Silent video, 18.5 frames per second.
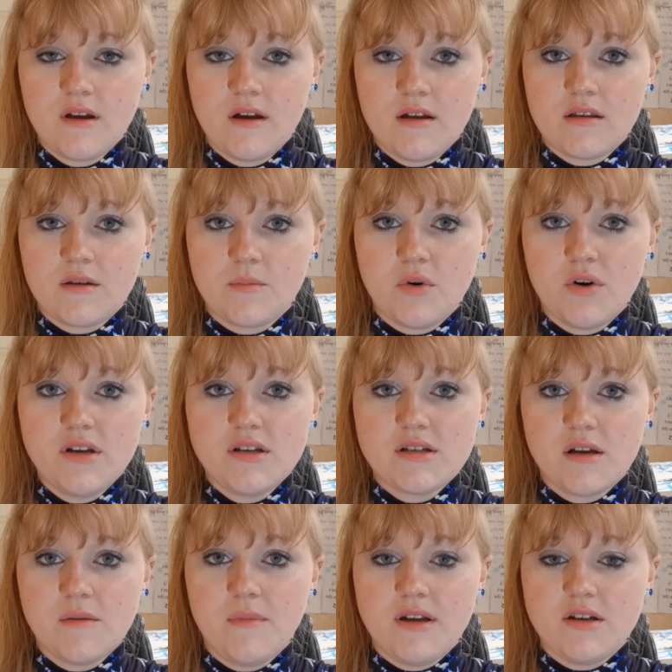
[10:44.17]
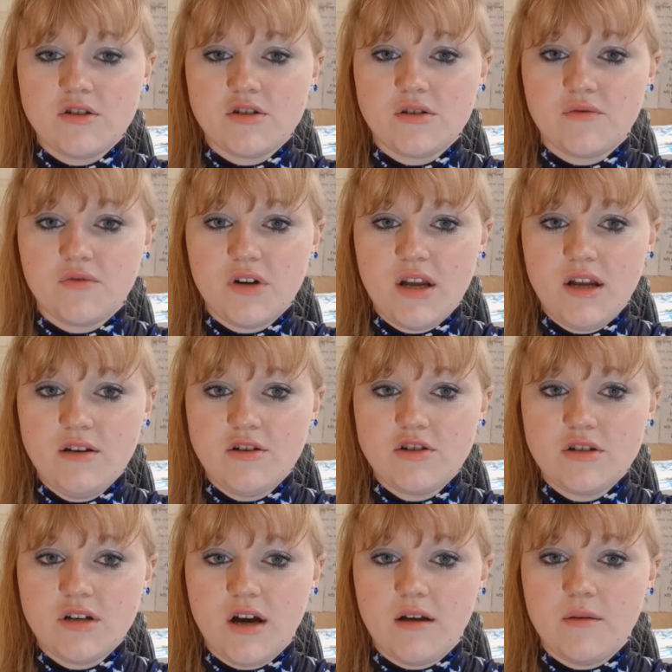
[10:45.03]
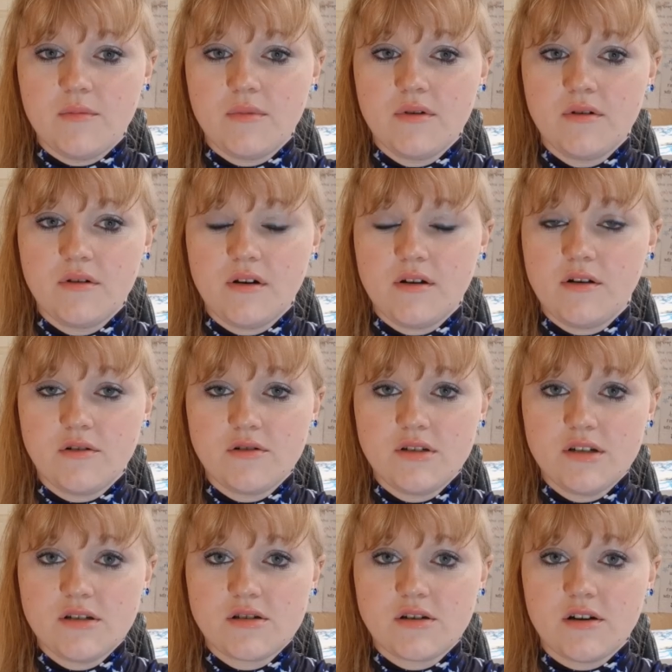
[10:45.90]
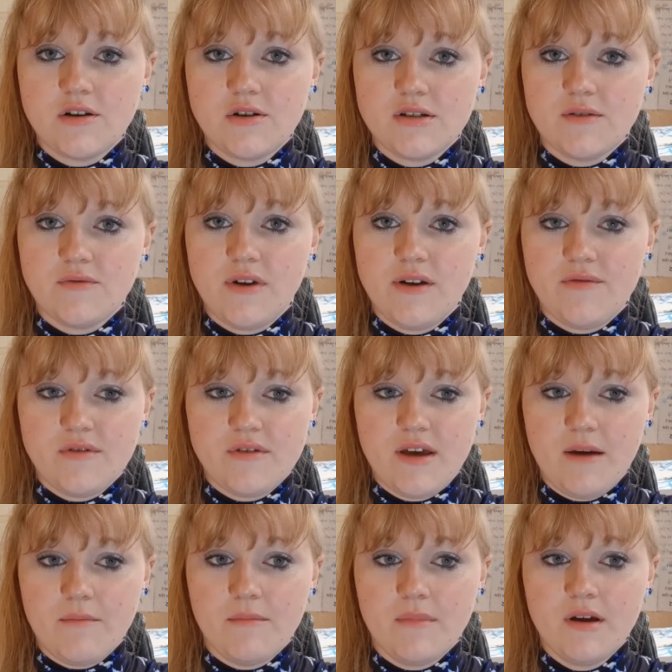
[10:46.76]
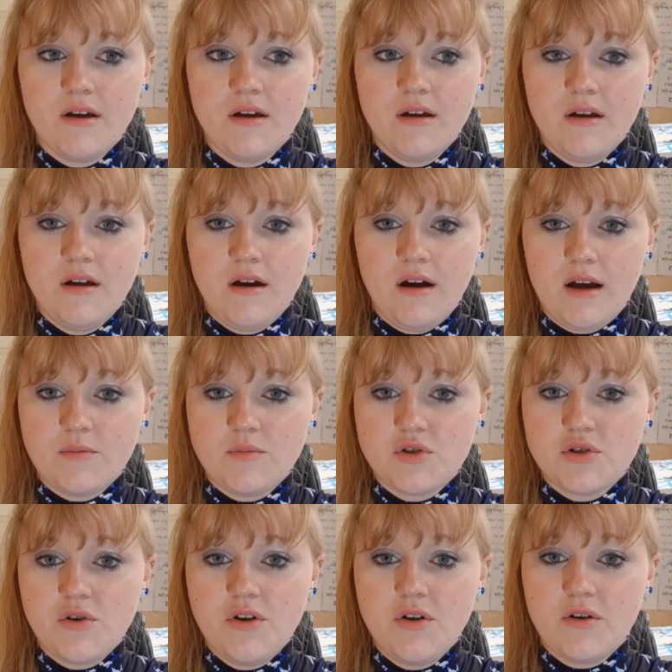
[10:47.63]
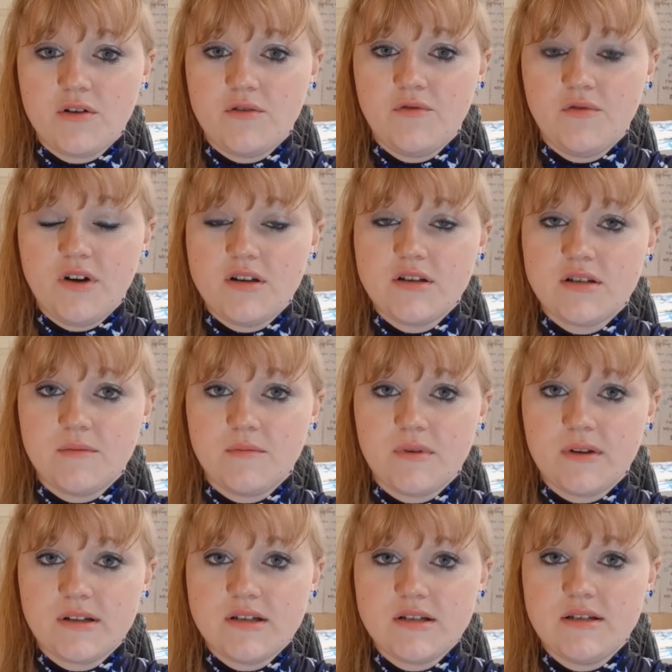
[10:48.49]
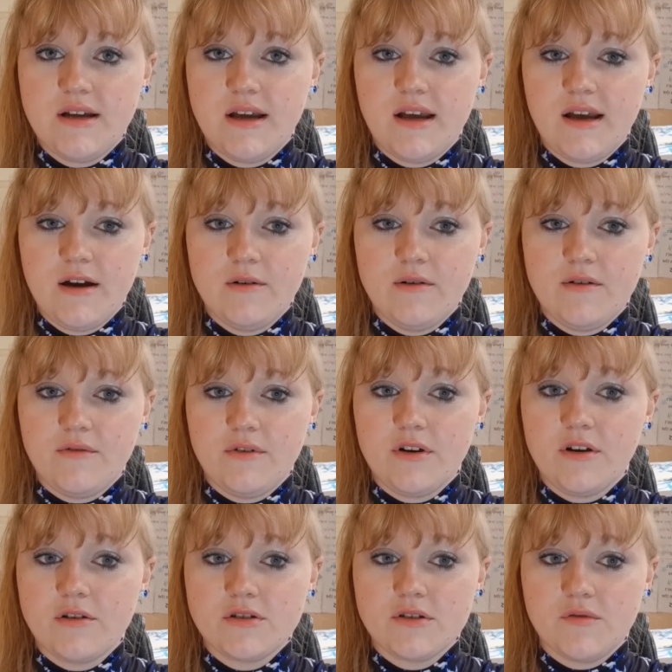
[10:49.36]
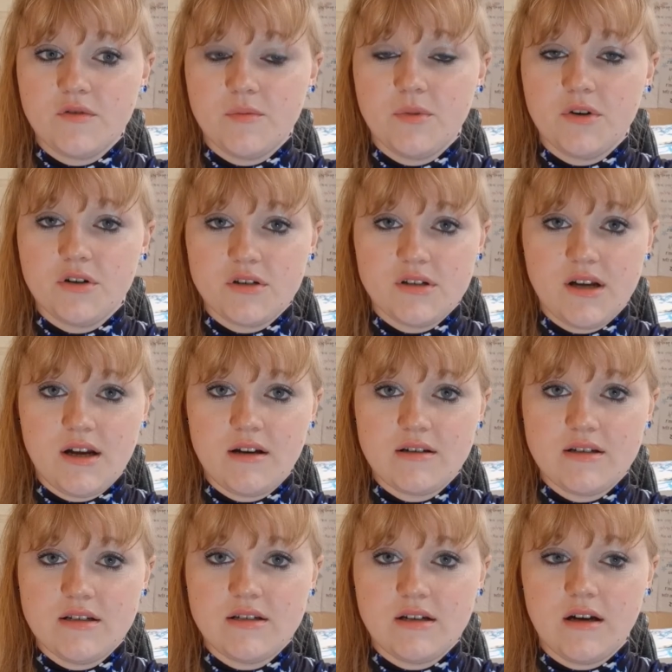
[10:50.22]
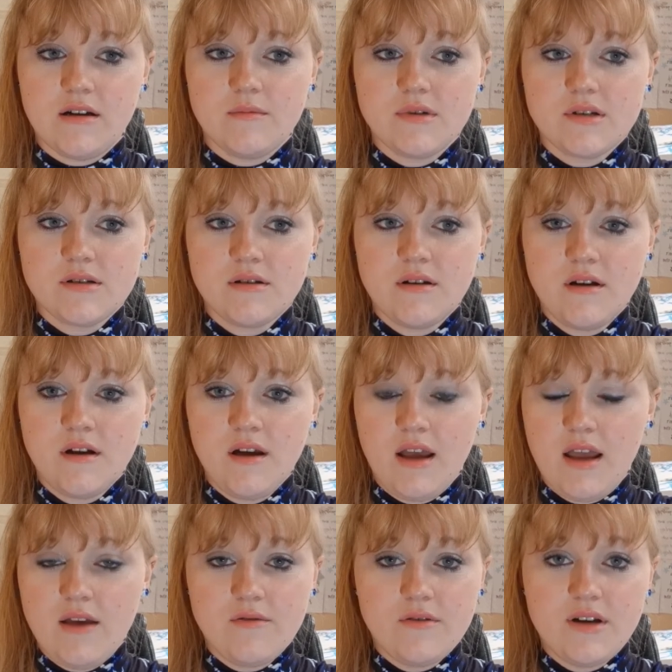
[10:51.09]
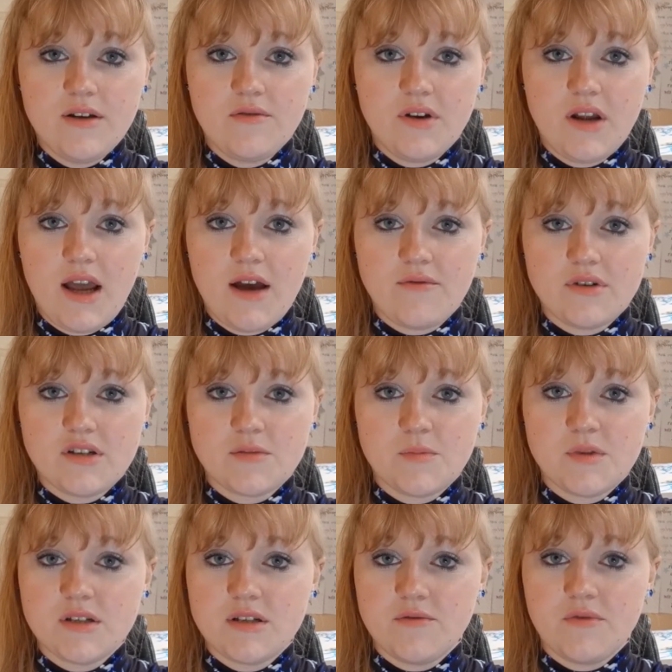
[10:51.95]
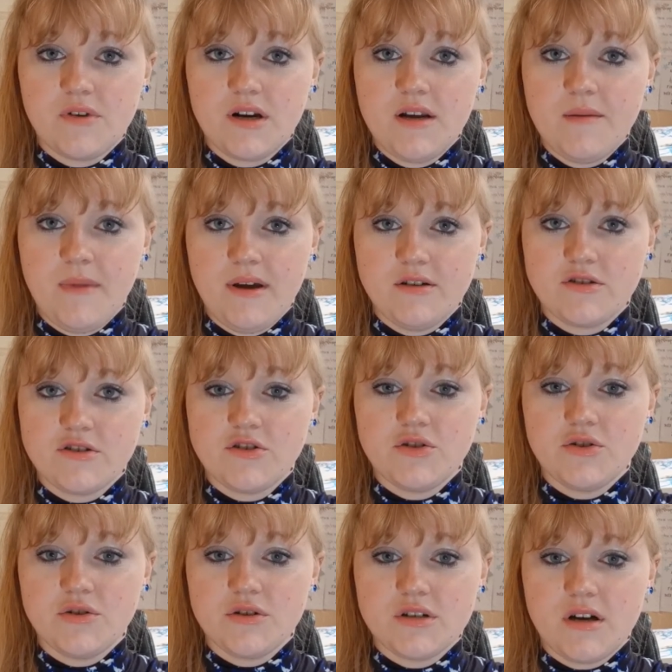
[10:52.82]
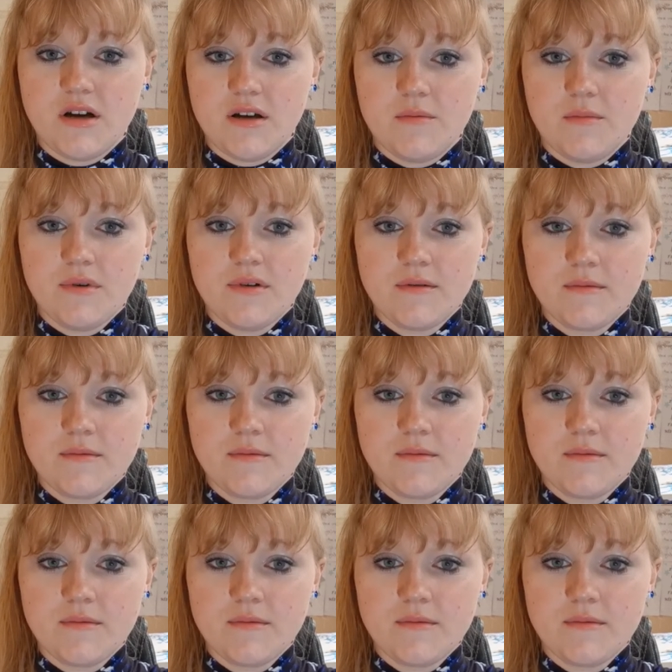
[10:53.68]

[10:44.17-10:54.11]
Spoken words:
The points I mentioned for each type are not exclusively for them. I'm sure you can find something to take out of a lot of the personality types, even if I haven't specifically mentioned your type.